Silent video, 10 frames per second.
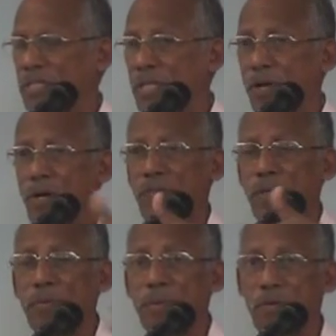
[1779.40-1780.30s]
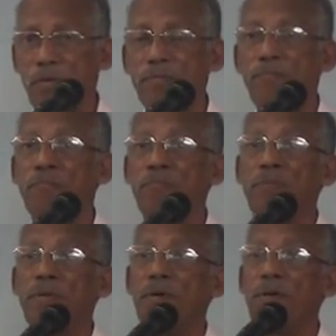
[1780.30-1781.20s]
vicinity of the people.
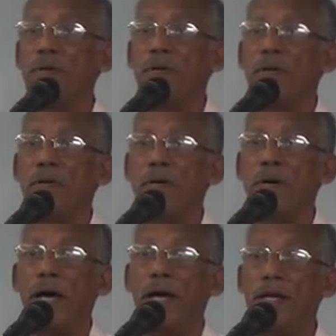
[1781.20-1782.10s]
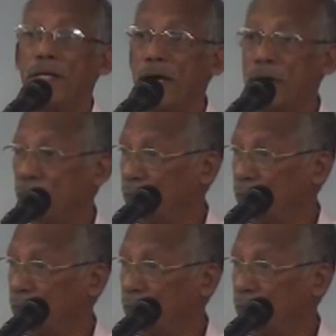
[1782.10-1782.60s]
And that